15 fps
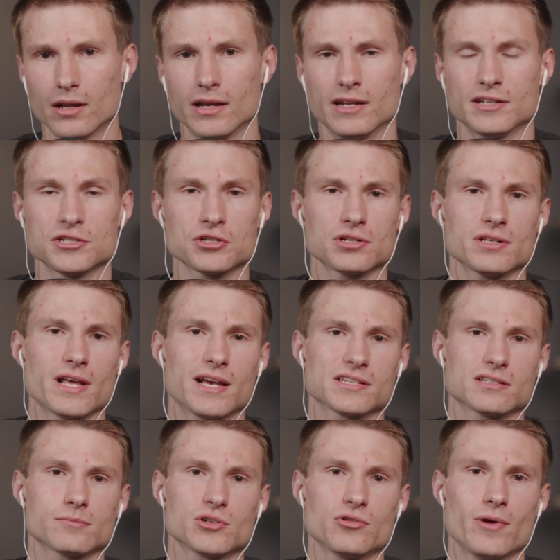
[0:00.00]
In addition to that,
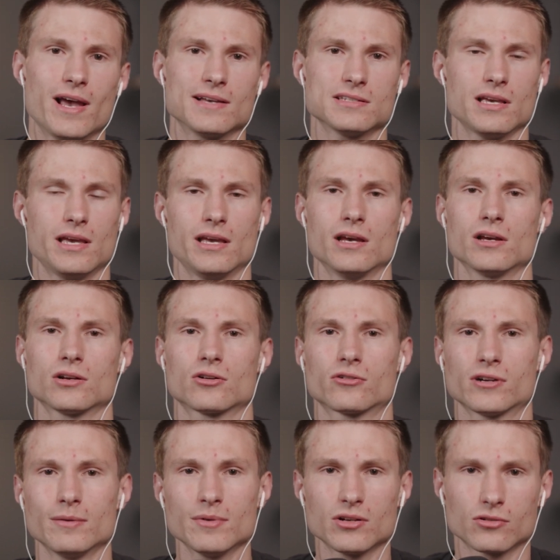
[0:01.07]
someone who has a
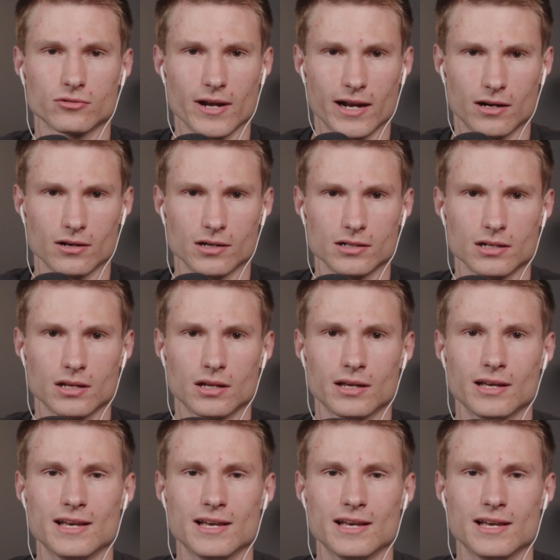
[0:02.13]
criminal record